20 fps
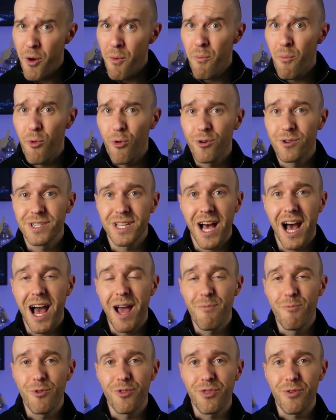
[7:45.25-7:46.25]
more
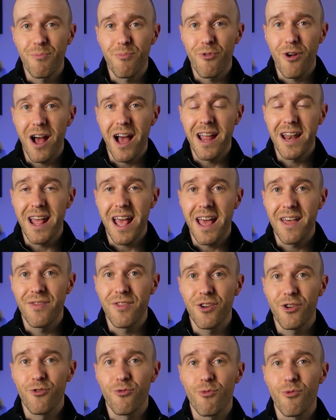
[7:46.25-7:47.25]
time with the bride and
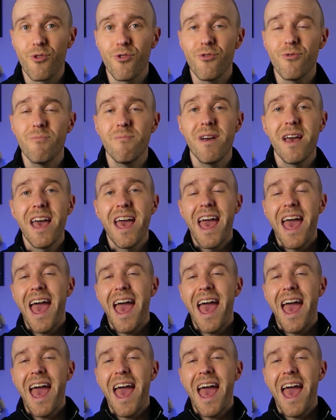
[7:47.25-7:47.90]
the groom.